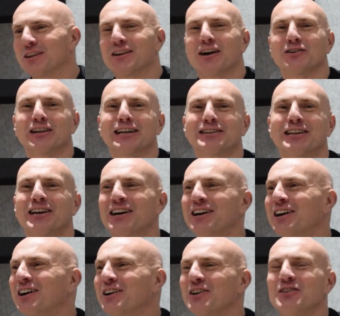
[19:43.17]
Let's say not
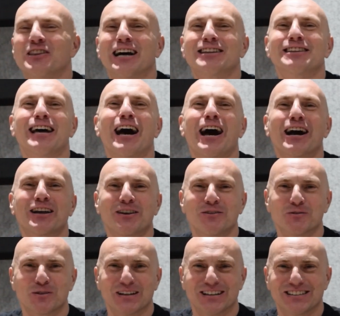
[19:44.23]
accurate. Let's just keep
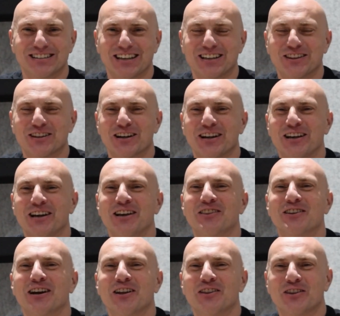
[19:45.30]
it not accurate in
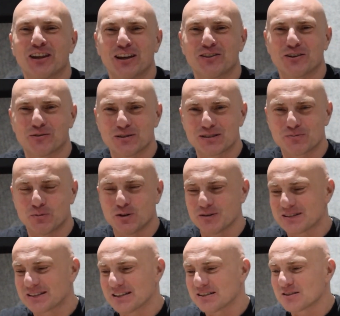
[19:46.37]
the
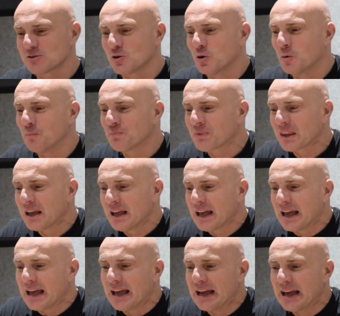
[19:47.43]
responses. So
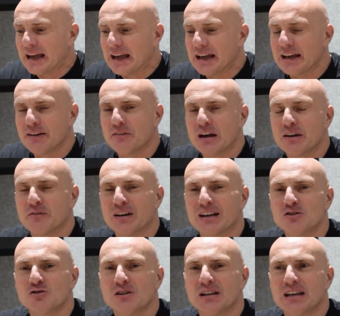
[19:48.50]

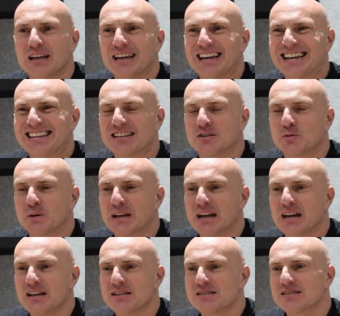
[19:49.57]
eventually it
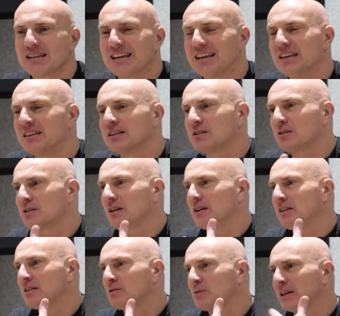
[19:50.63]
creates
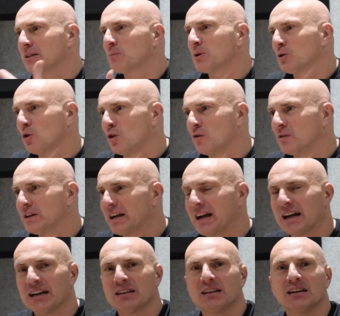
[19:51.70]
incredible
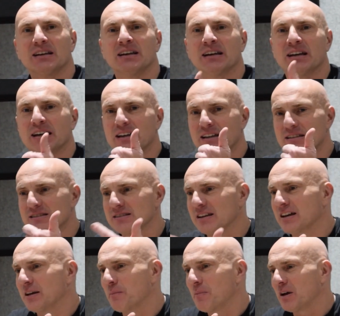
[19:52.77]
overhead. It's
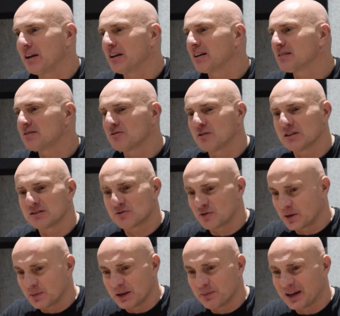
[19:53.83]
a
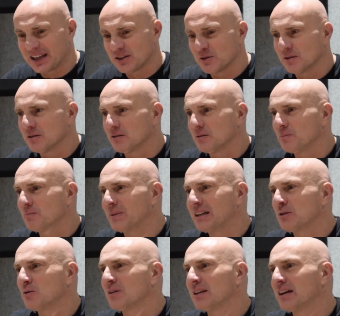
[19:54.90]
extremely manual
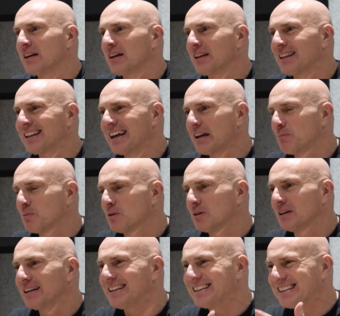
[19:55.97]
labor
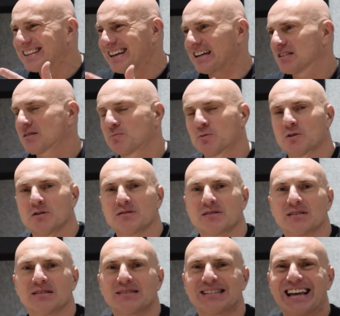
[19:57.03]
intense
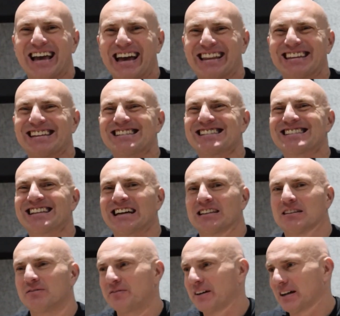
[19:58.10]
process, and it's not
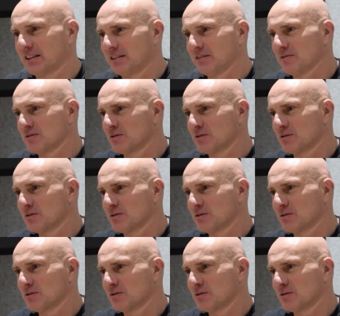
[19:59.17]
effective.